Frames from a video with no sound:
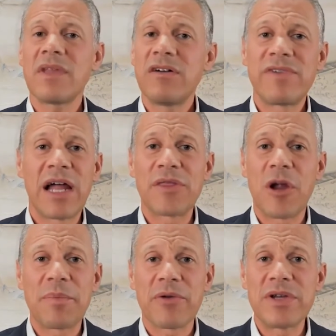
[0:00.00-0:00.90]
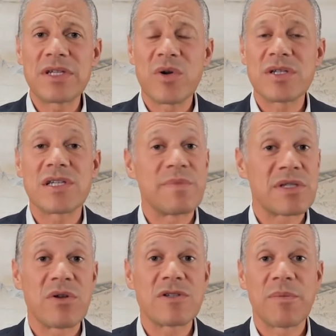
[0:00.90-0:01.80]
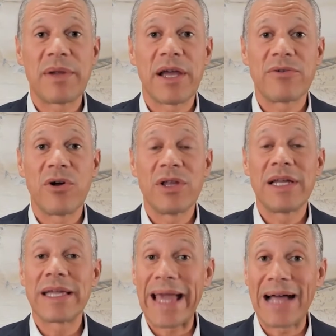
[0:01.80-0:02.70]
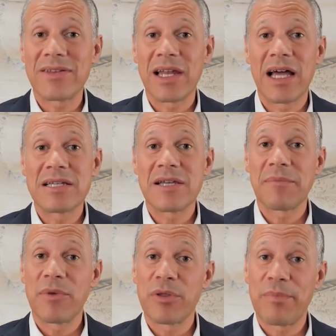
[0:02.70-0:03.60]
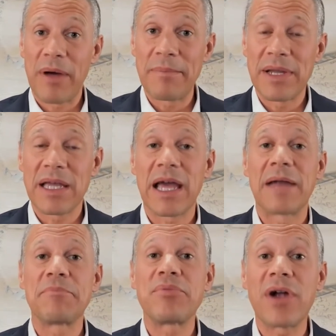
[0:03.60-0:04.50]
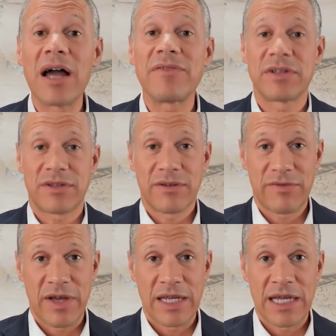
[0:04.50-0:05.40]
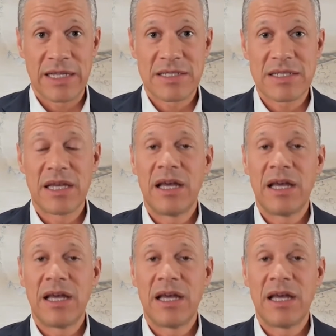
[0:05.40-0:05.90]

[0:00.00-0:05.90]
Philanthropic resources must also play a role in catalyzing both public and private finance.